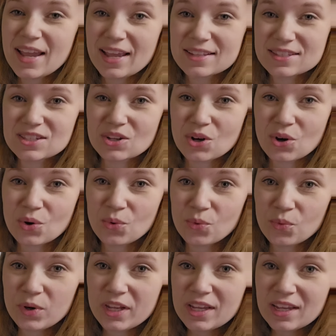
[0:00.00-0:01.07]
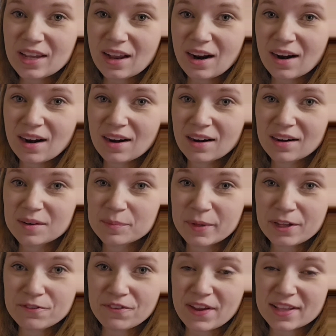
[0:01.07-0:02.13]
And so we are
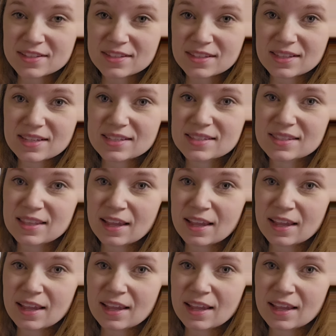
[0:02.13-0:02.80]
big fans of this.